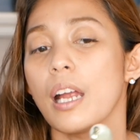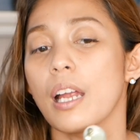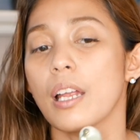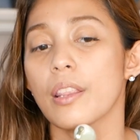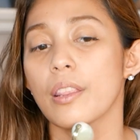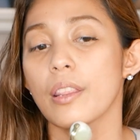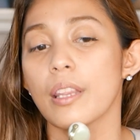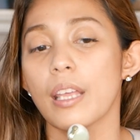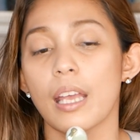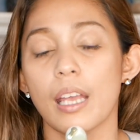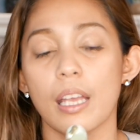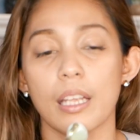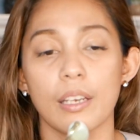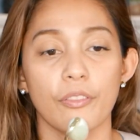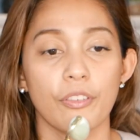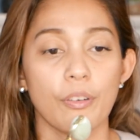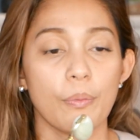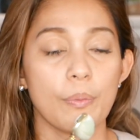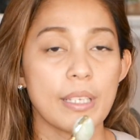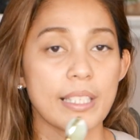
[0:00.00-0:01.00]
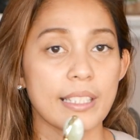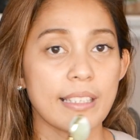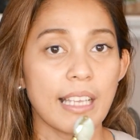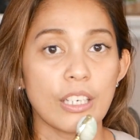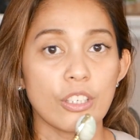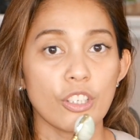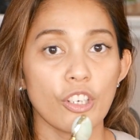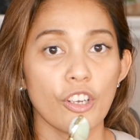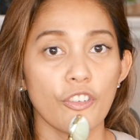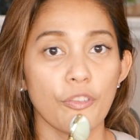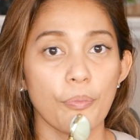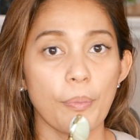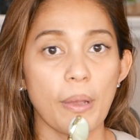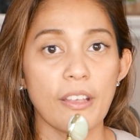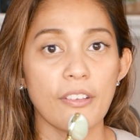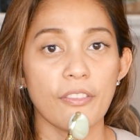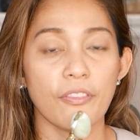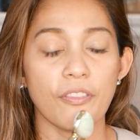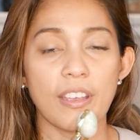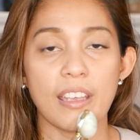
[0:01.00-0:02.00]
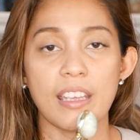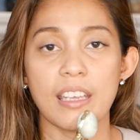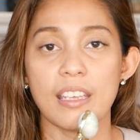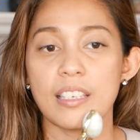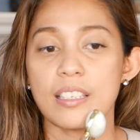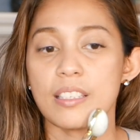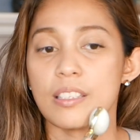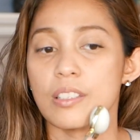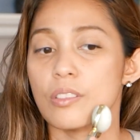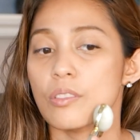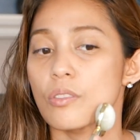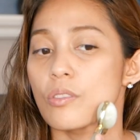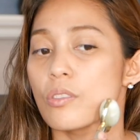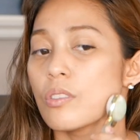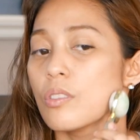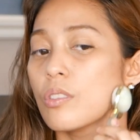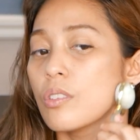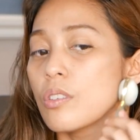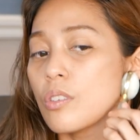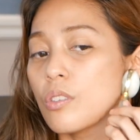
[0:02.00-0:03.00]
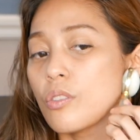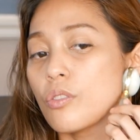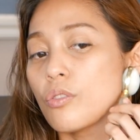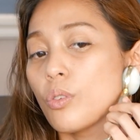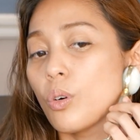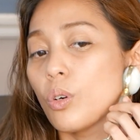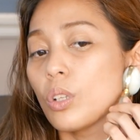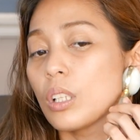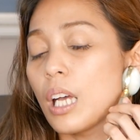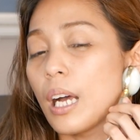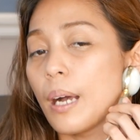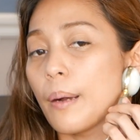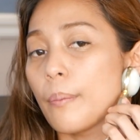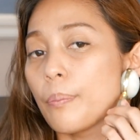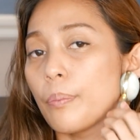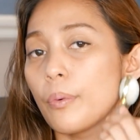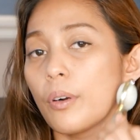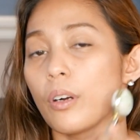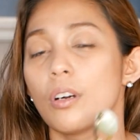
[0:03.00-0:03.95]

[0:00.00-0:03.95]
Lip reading: and then from the center of my face roll up